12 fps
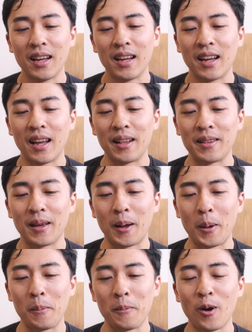and
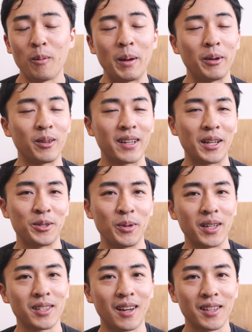hope I don't get too
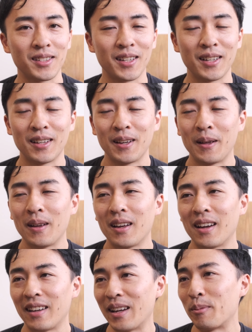exhausted.
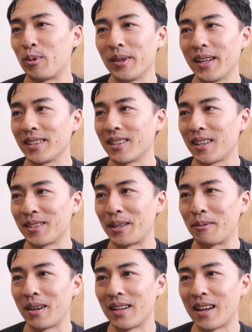I am pretty
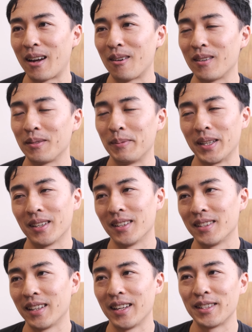exhausted right now
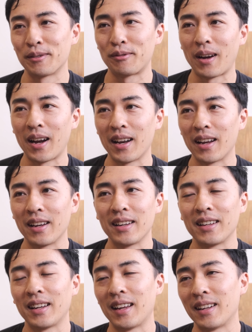because it is a
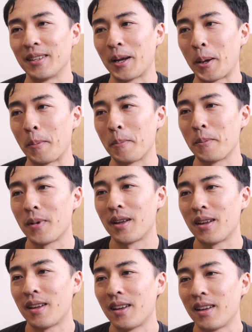Friday, and
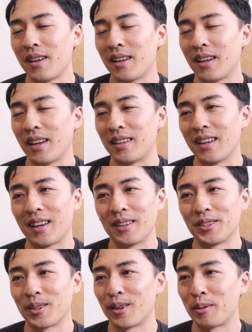yeah, the
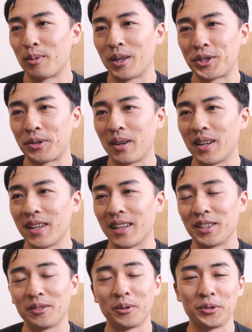Stalder press training
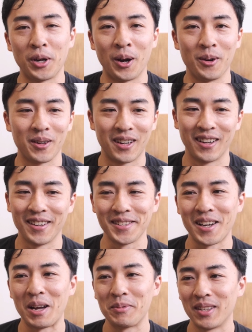is no joke on
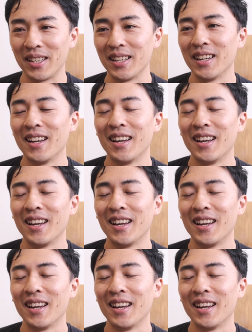top of the